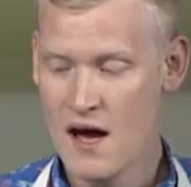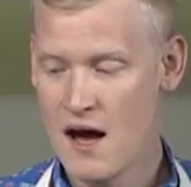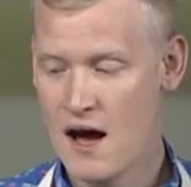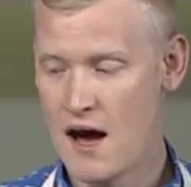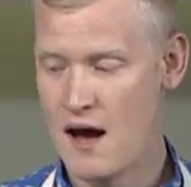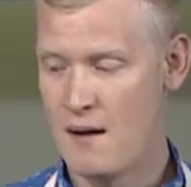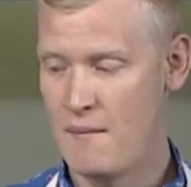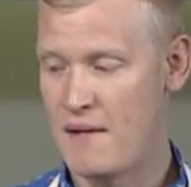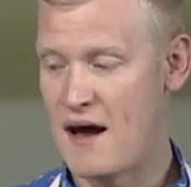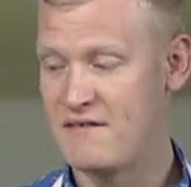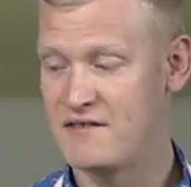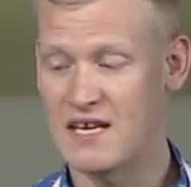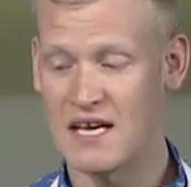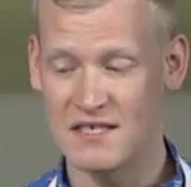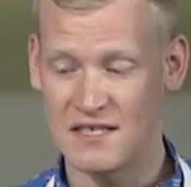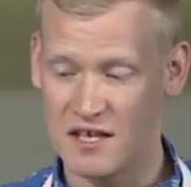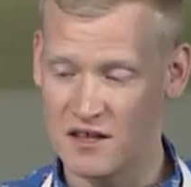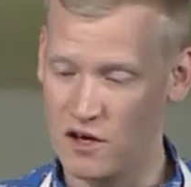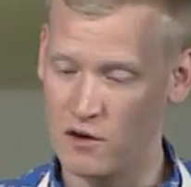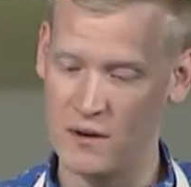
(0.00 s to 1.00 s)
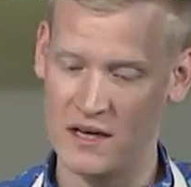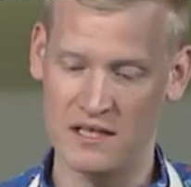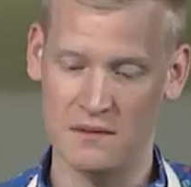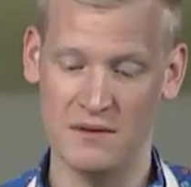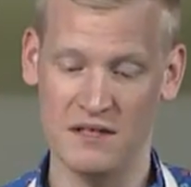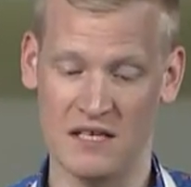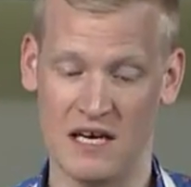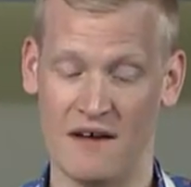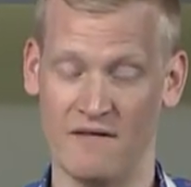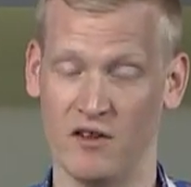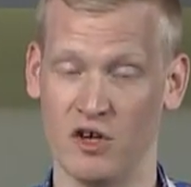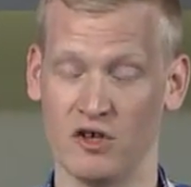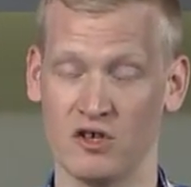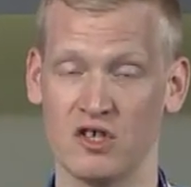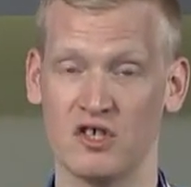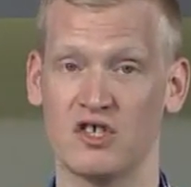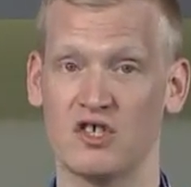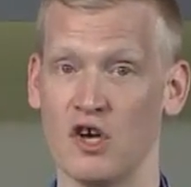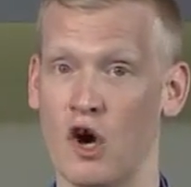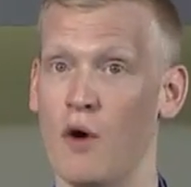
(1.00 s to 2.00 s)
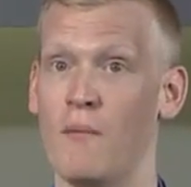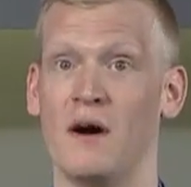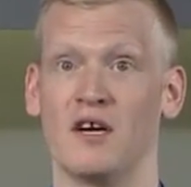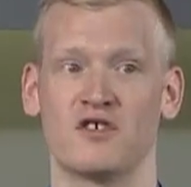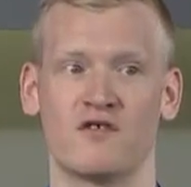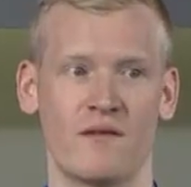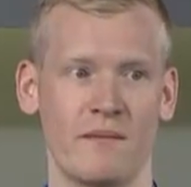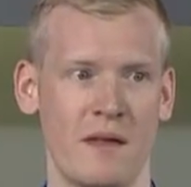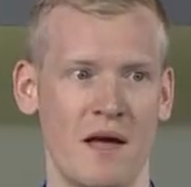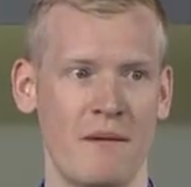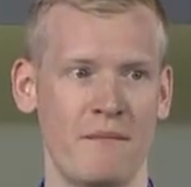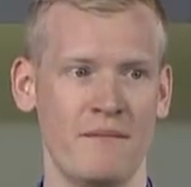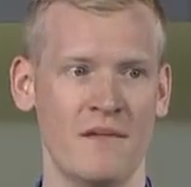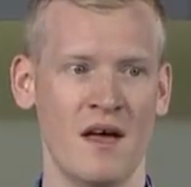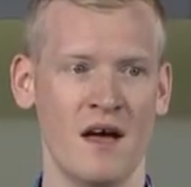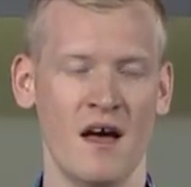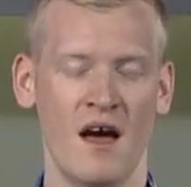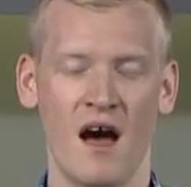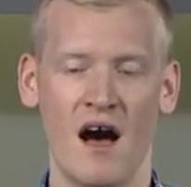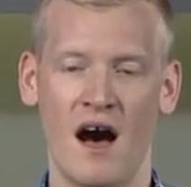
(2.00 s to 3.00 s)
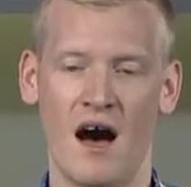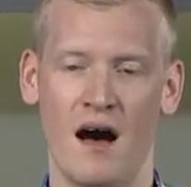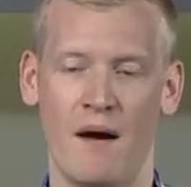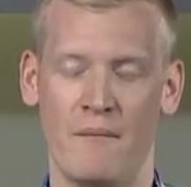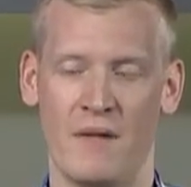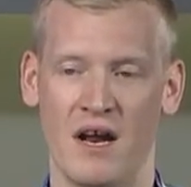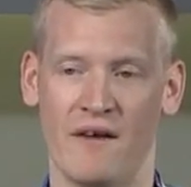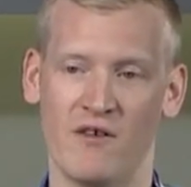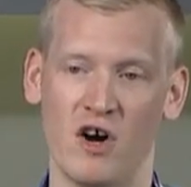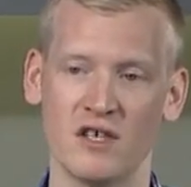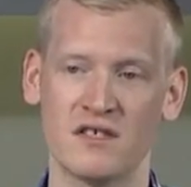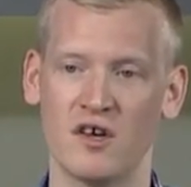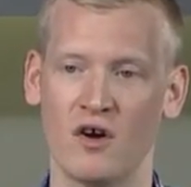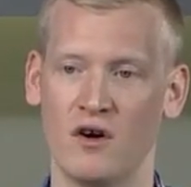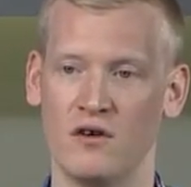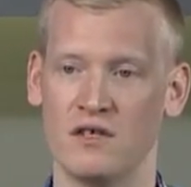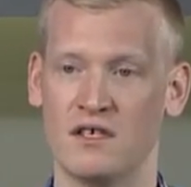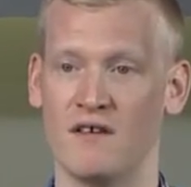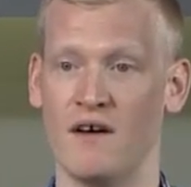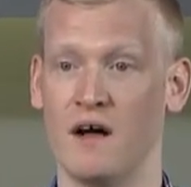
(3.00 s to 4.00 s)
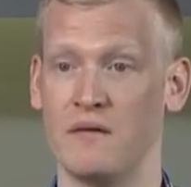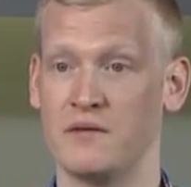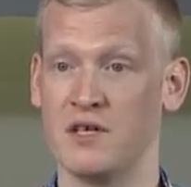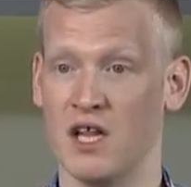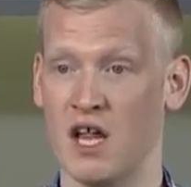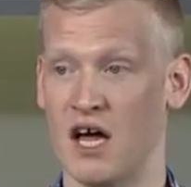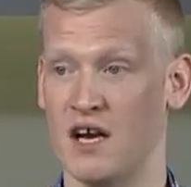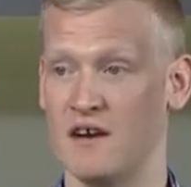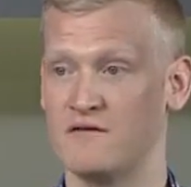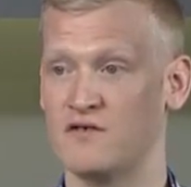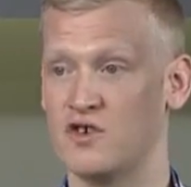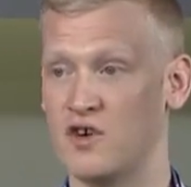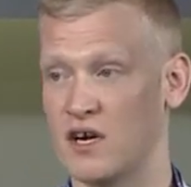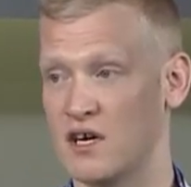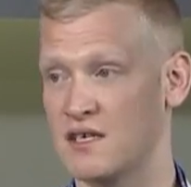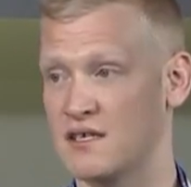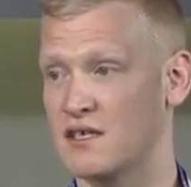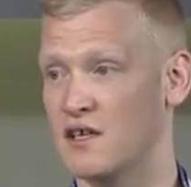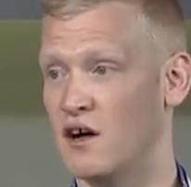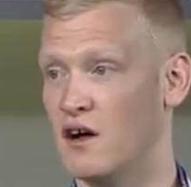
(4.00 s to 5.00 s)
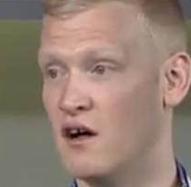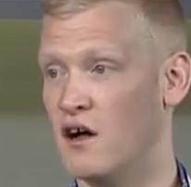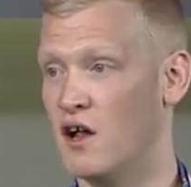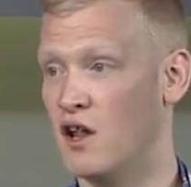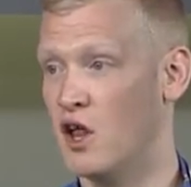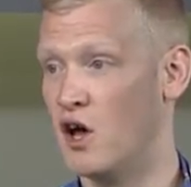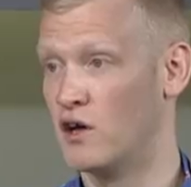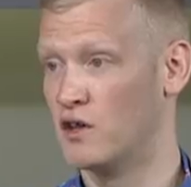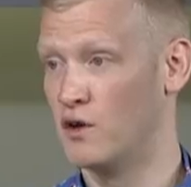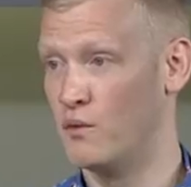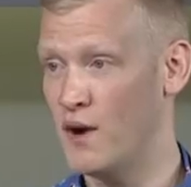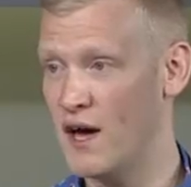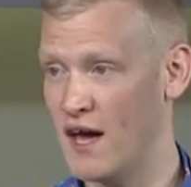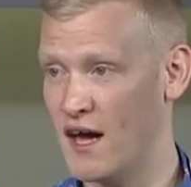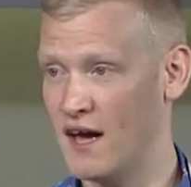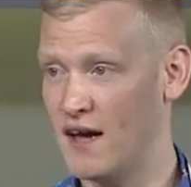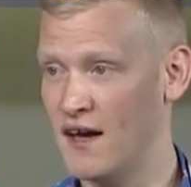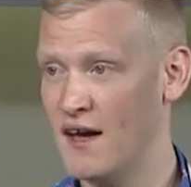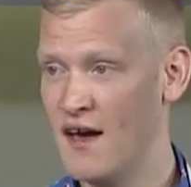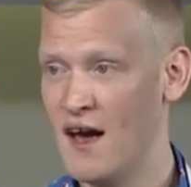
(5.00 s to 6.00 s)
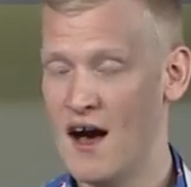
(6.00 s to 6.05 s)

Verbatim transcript: I've tested their recipes and I've learned so much from them, but I've also developed a lot of tricks along the way.